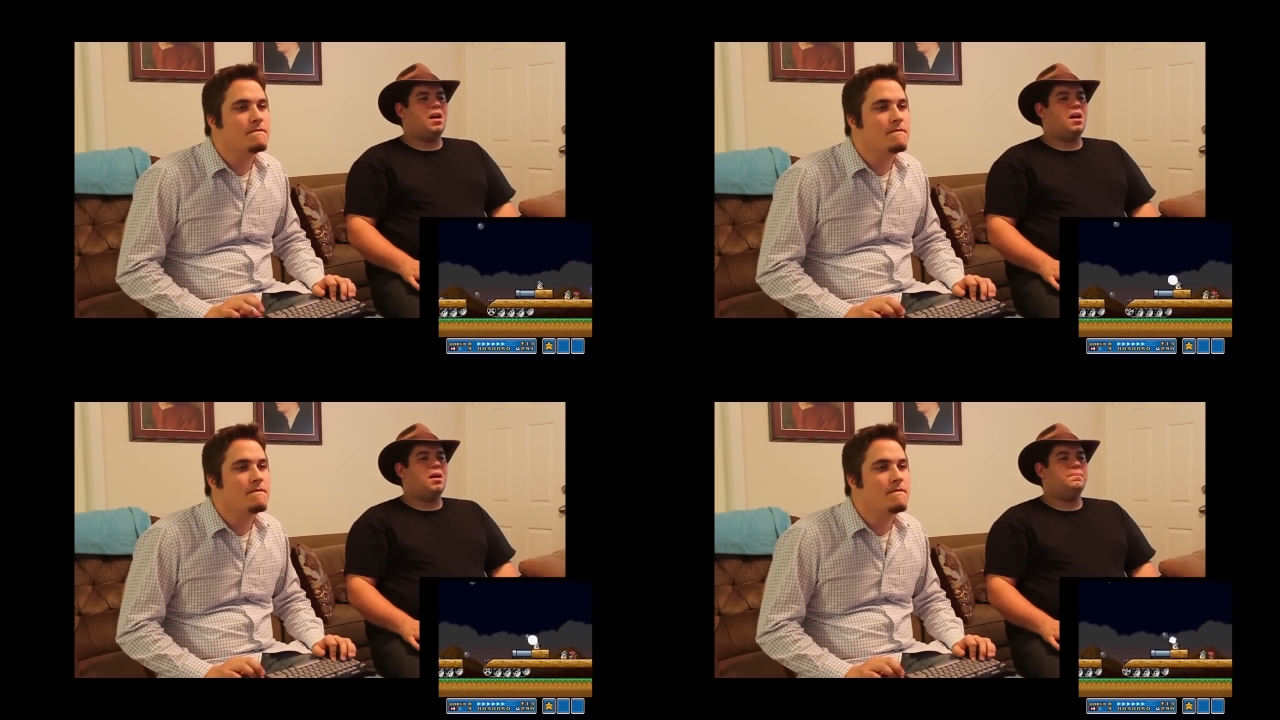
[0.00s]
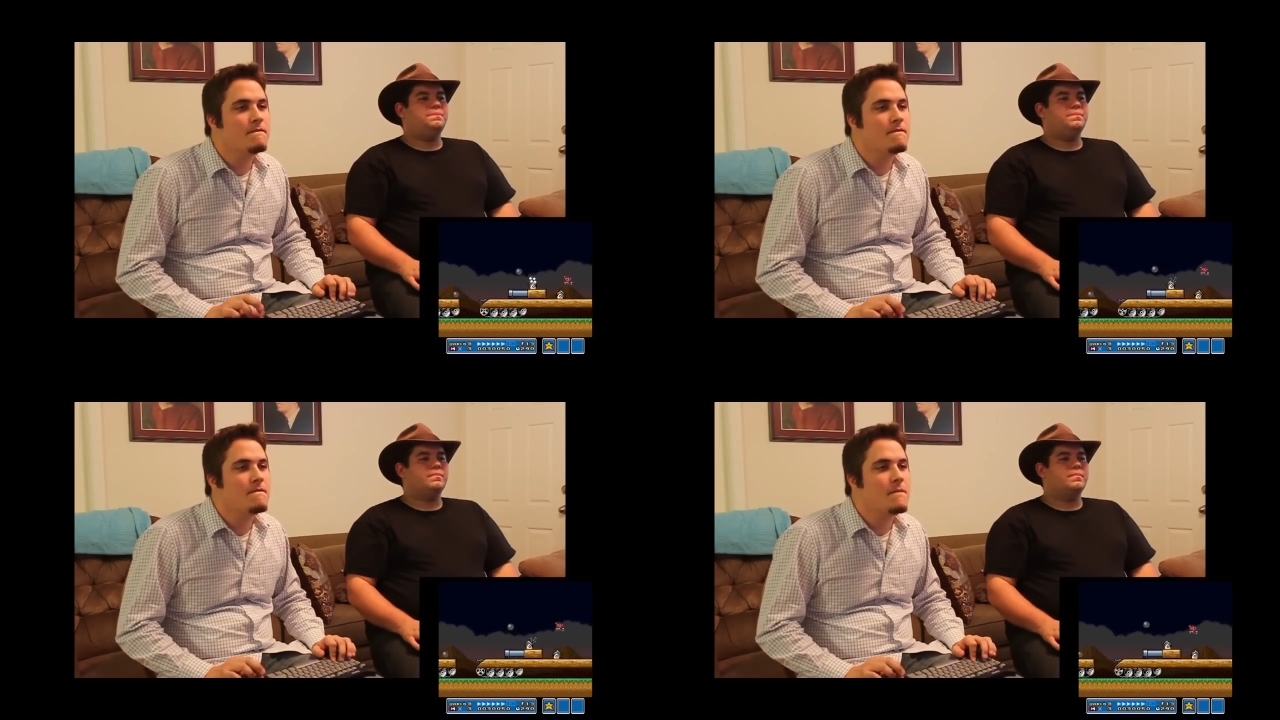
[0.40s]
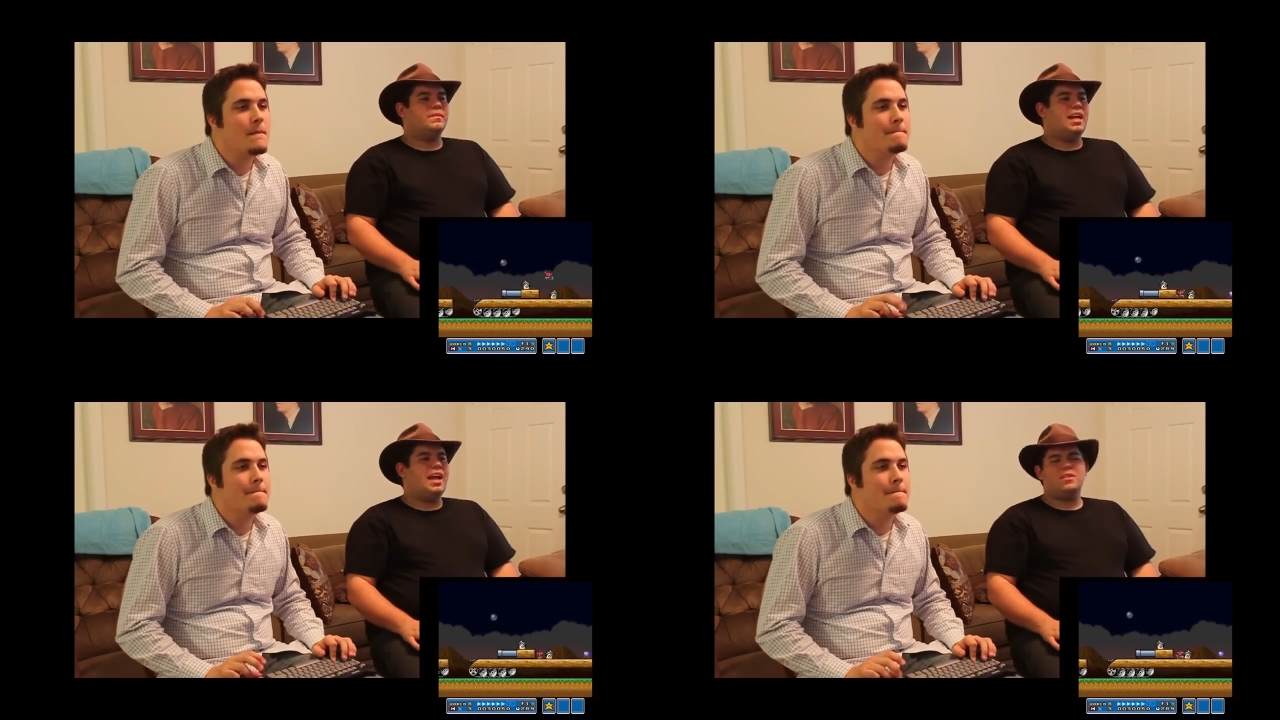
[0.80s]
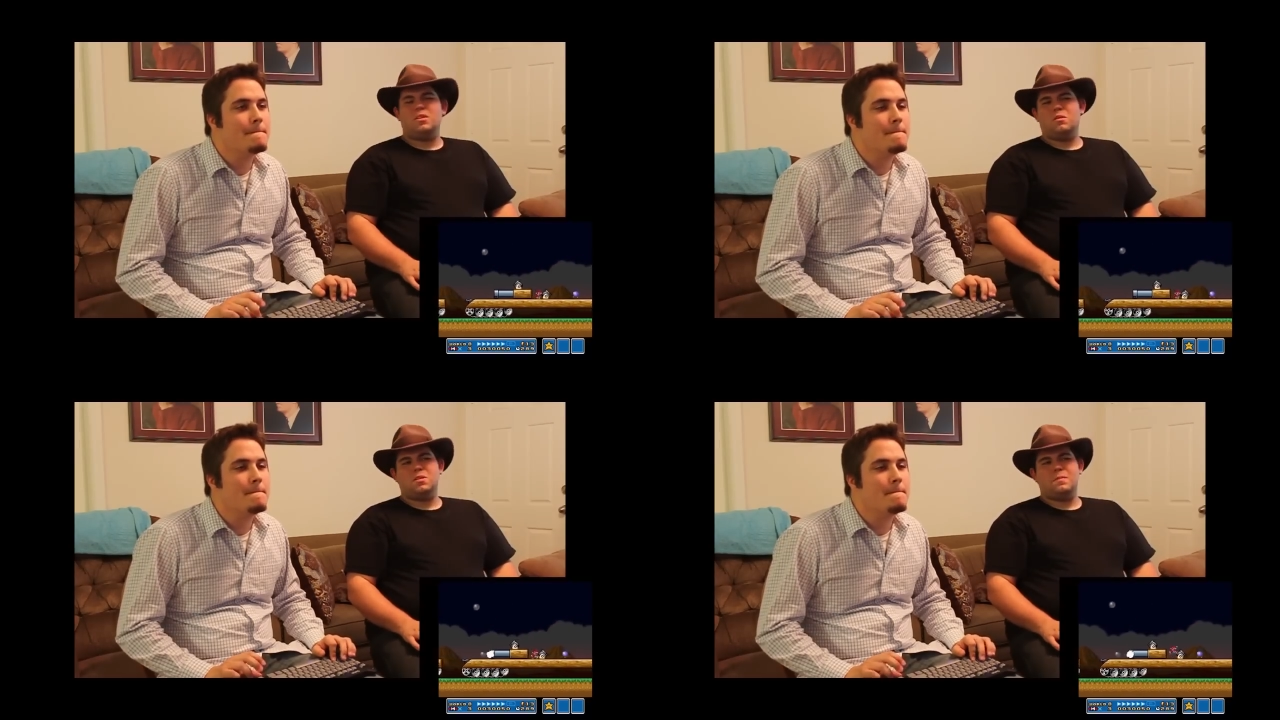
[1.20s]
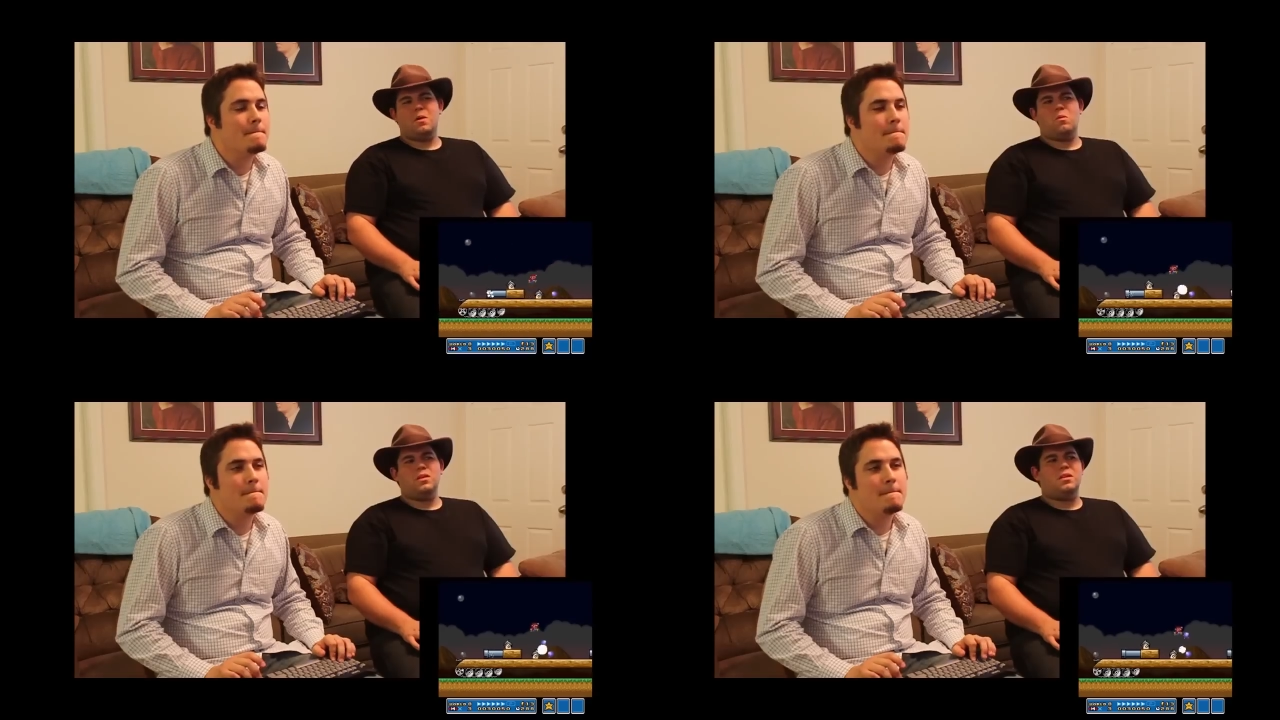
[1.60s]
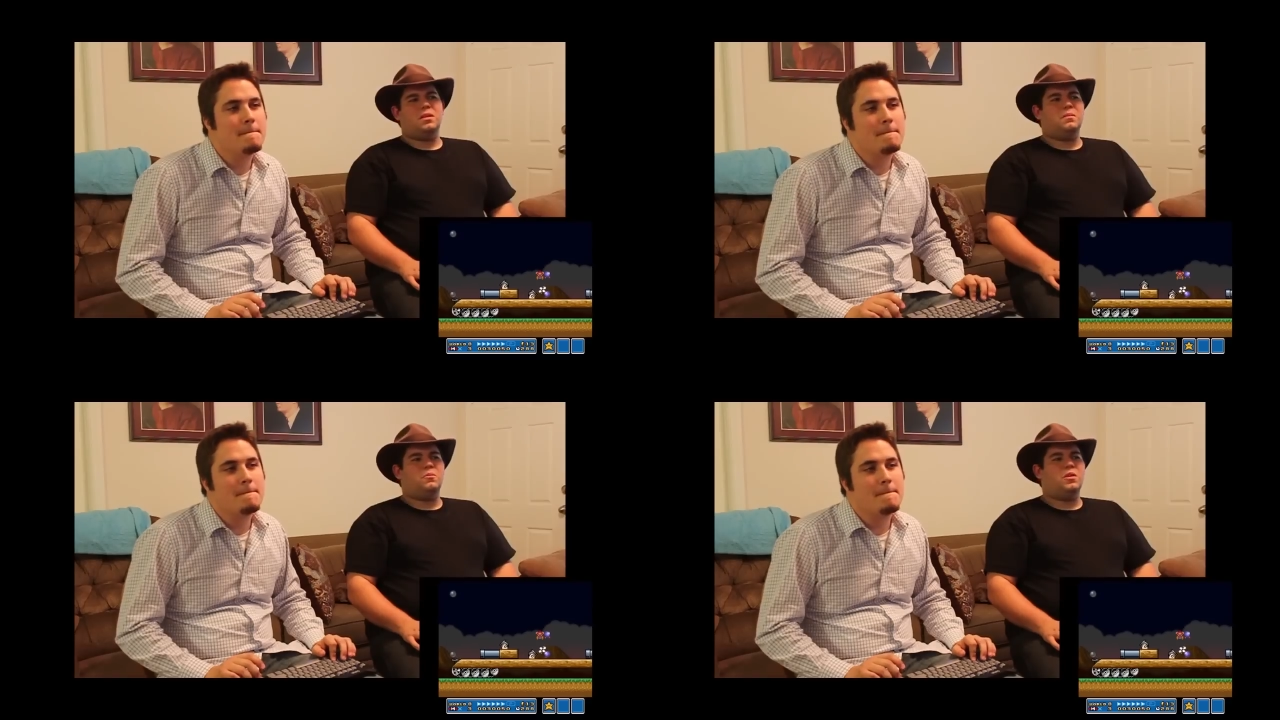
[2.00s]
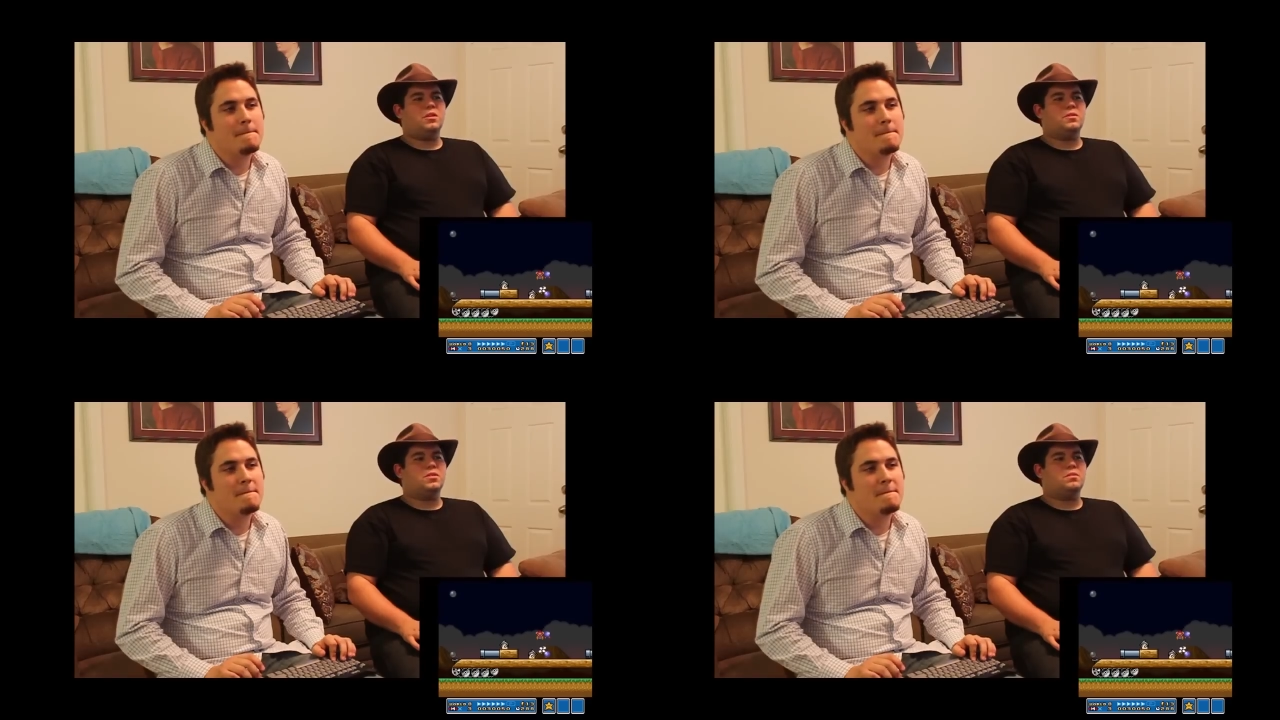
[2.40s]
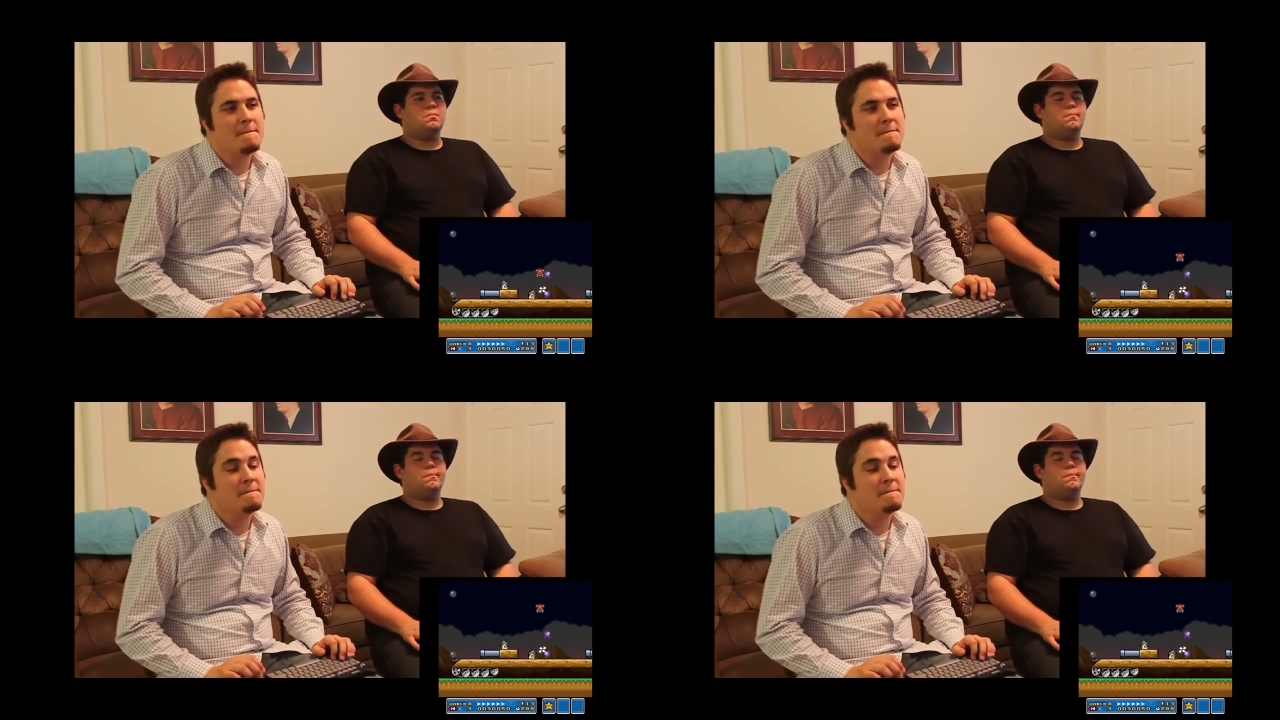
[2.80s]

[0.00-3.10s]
Speaker 1: Um, have you told us about what the what the